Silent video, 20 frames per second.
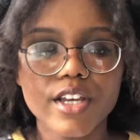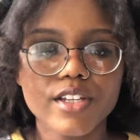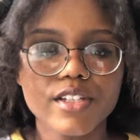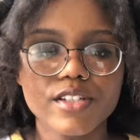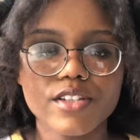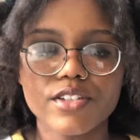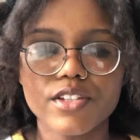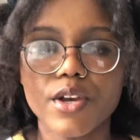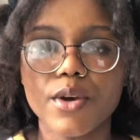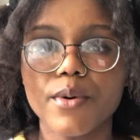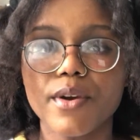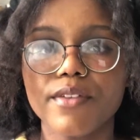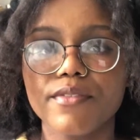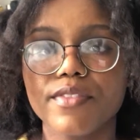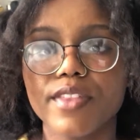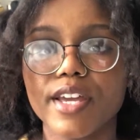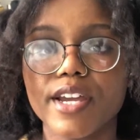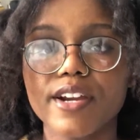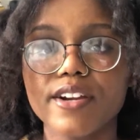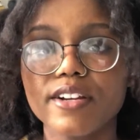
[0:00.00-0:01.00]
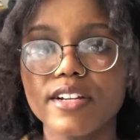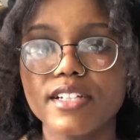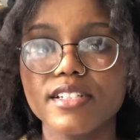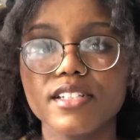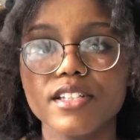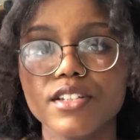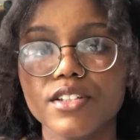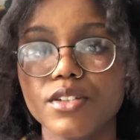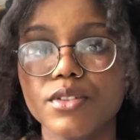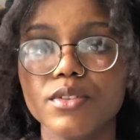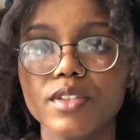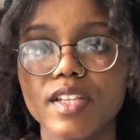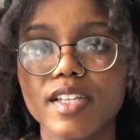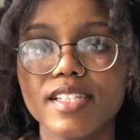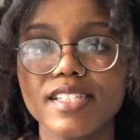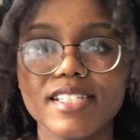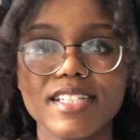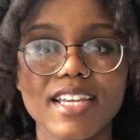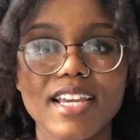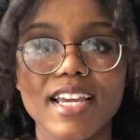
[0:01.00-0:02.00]
So if there is a new
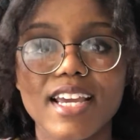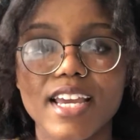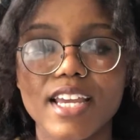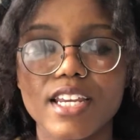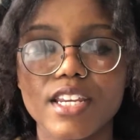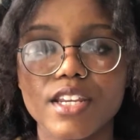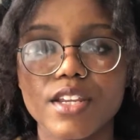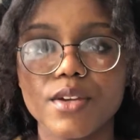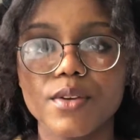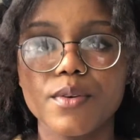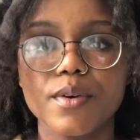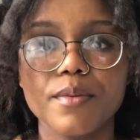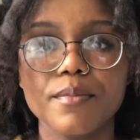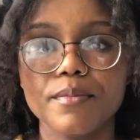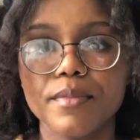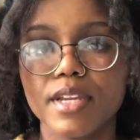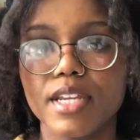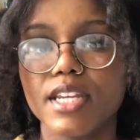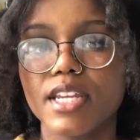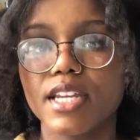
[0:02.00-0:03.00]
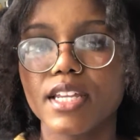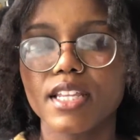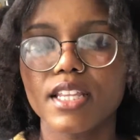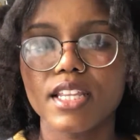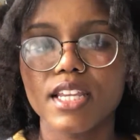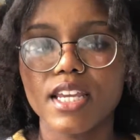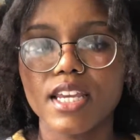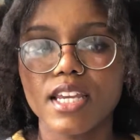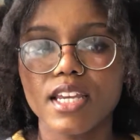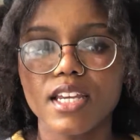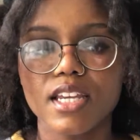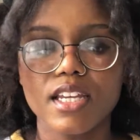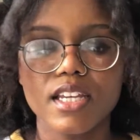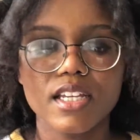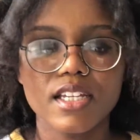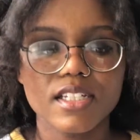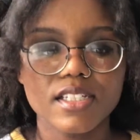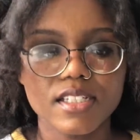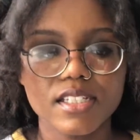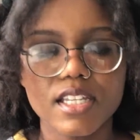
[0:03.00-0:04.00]
listing and you immediately
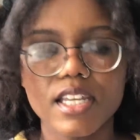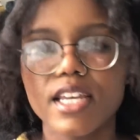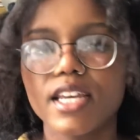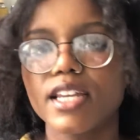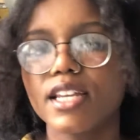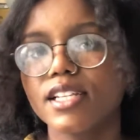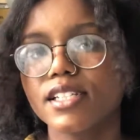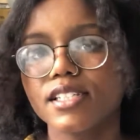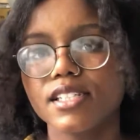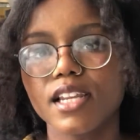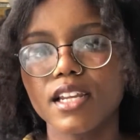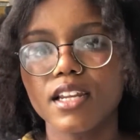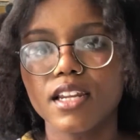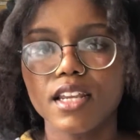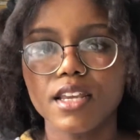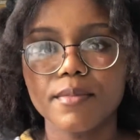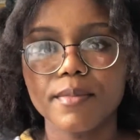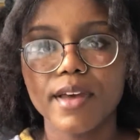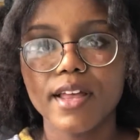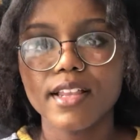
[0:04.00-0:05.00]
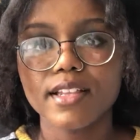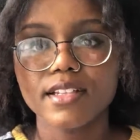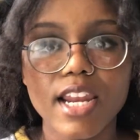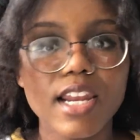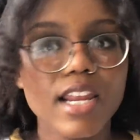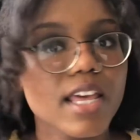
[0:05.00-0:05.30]
see it and send an email,